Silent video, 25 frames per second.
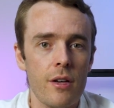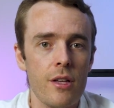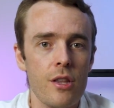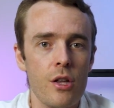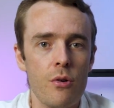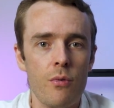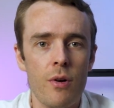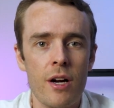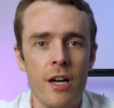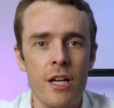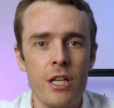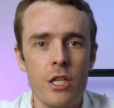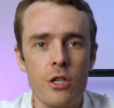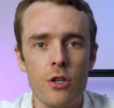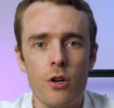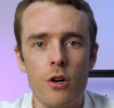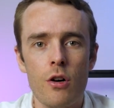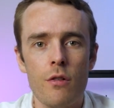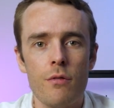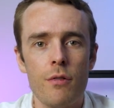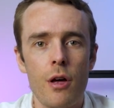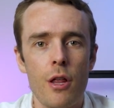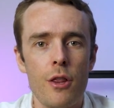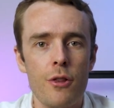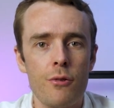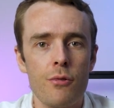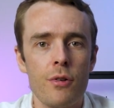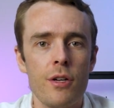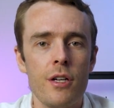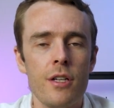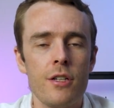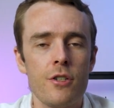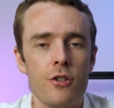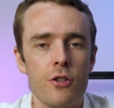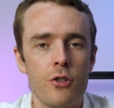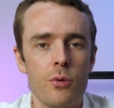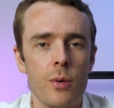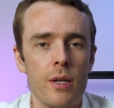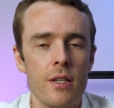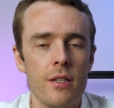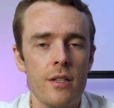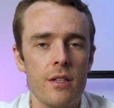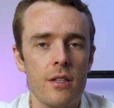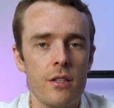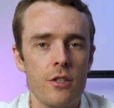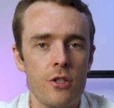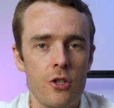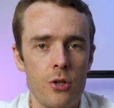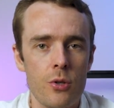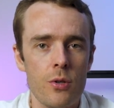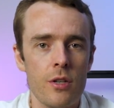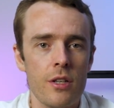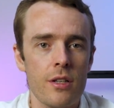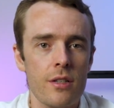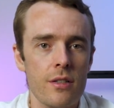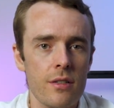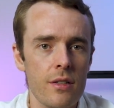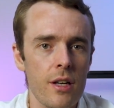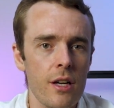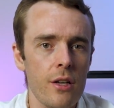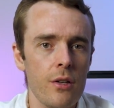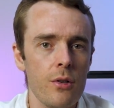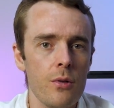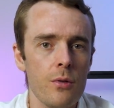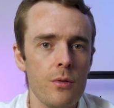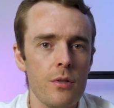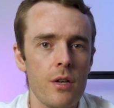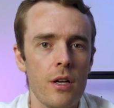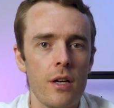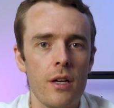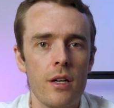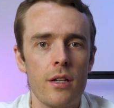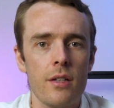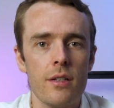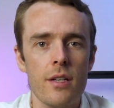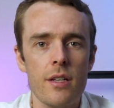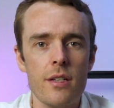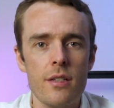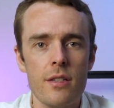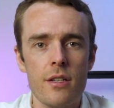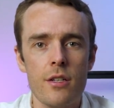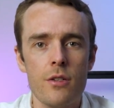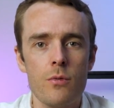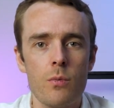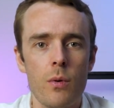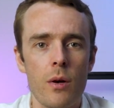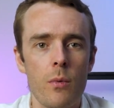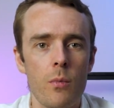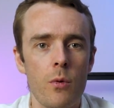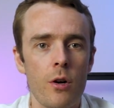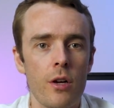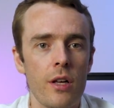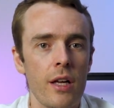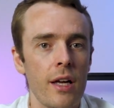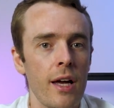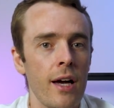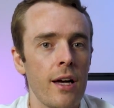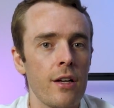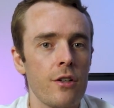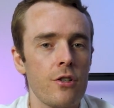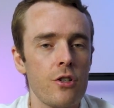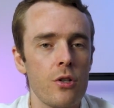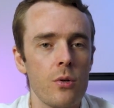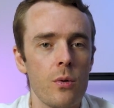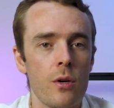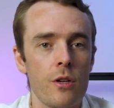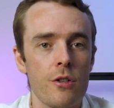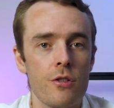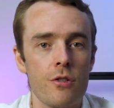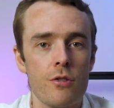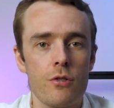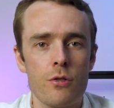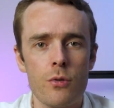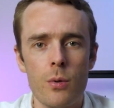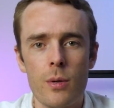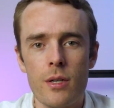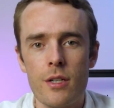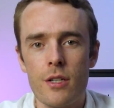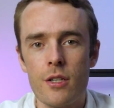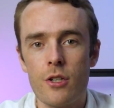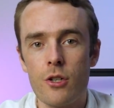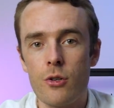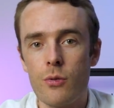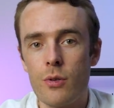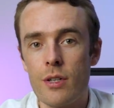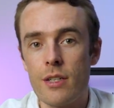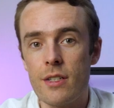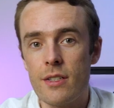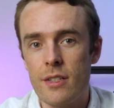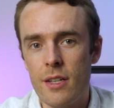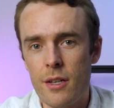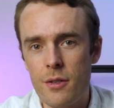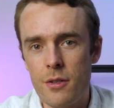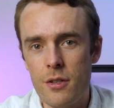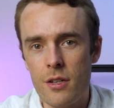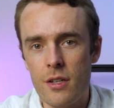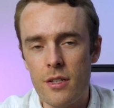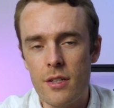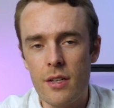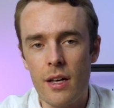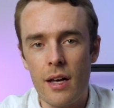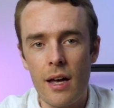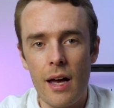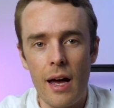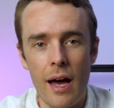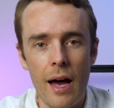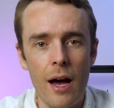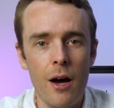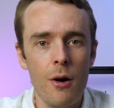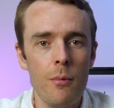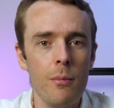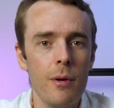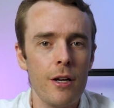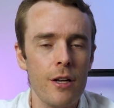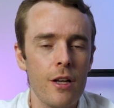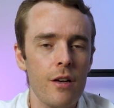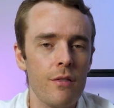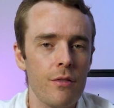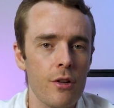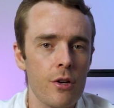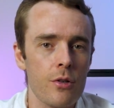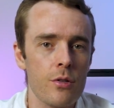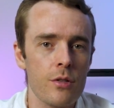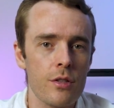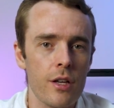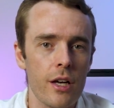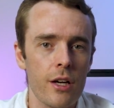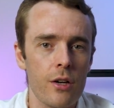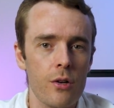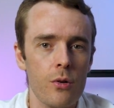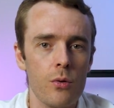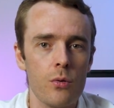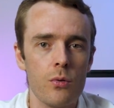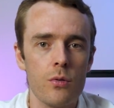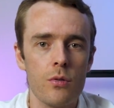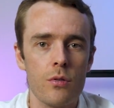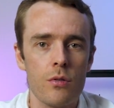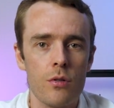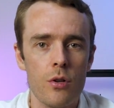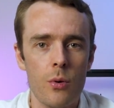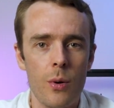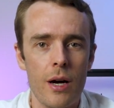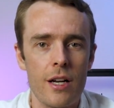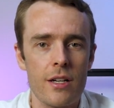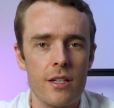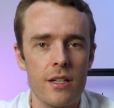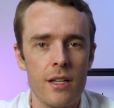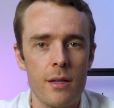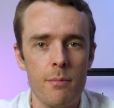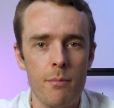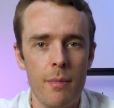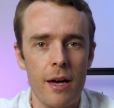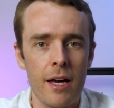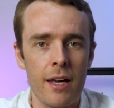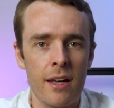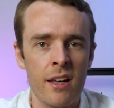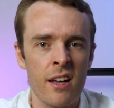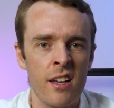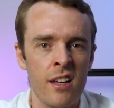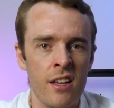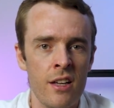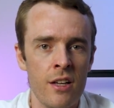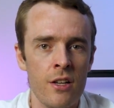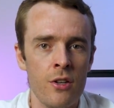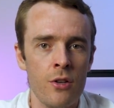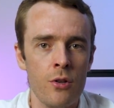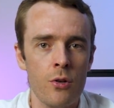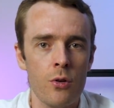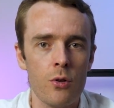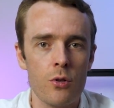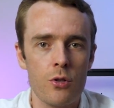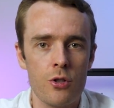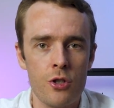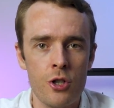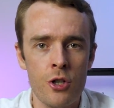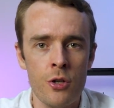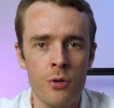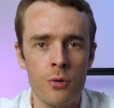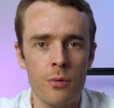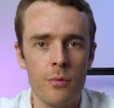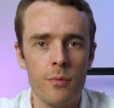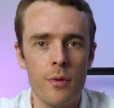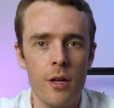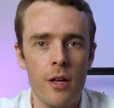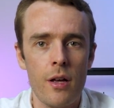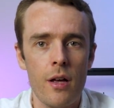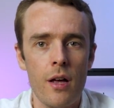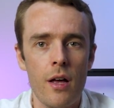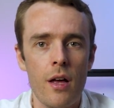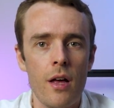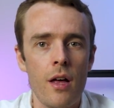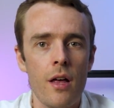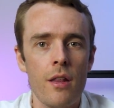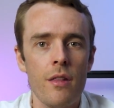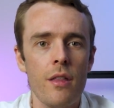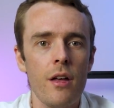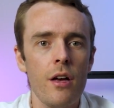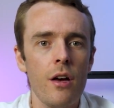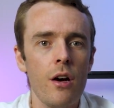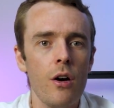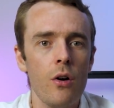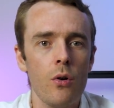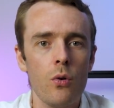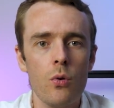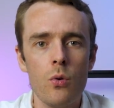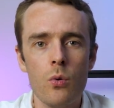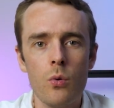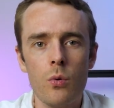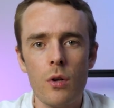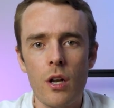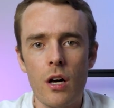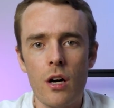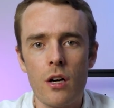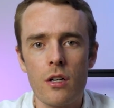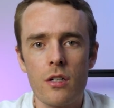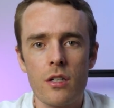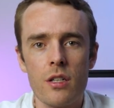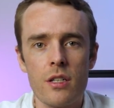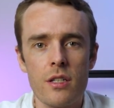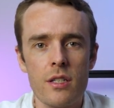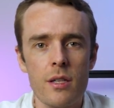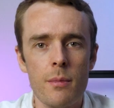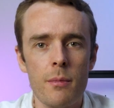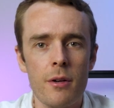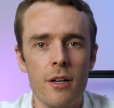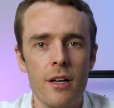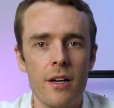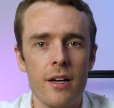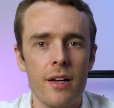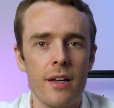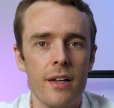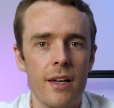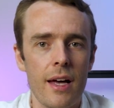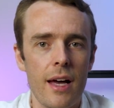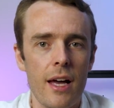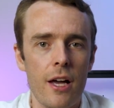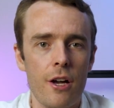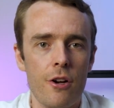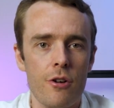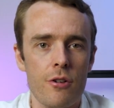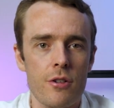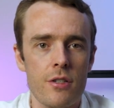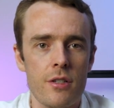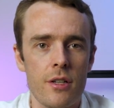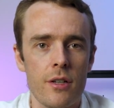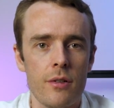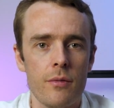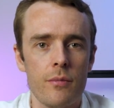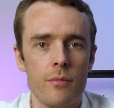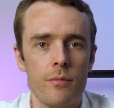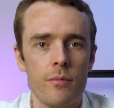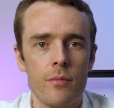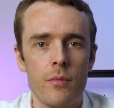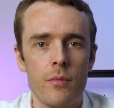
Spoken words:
in the range of 3 to 20 tuning cycles tested when working at 220 degrees Celsius, how many of those cycles you actually make in your tune. They are all largely similar in accuracy.